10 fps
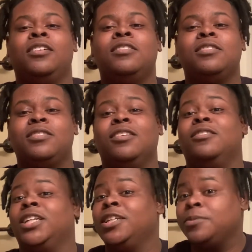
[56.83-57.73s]

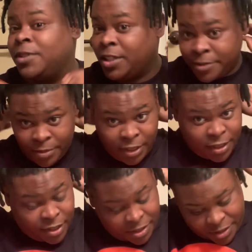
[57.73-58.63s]
So this one is really
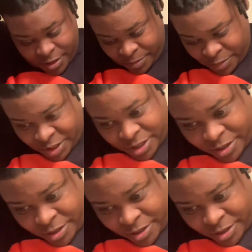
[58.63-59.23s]
thin. Let me just show